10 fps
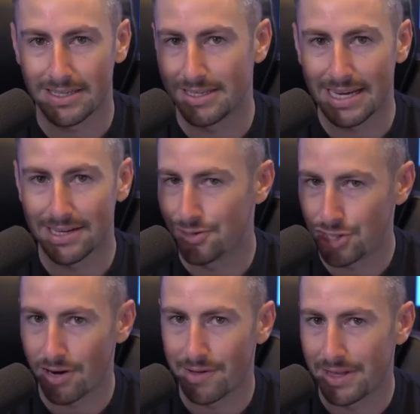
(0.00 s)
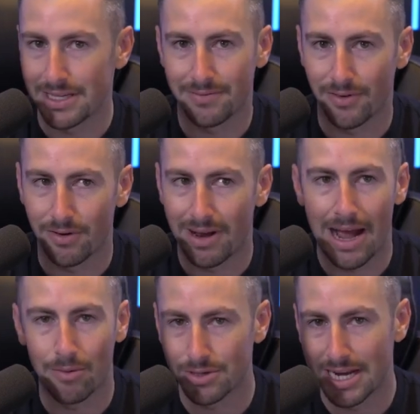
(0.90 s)
Because I could share on this for
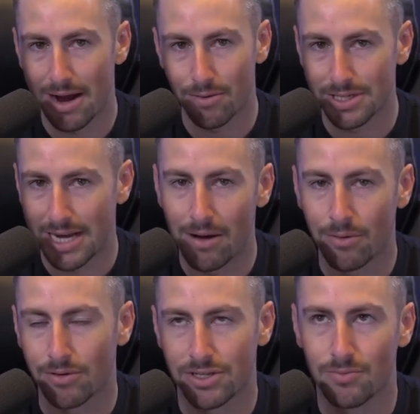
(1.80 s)
hours and hours and hours.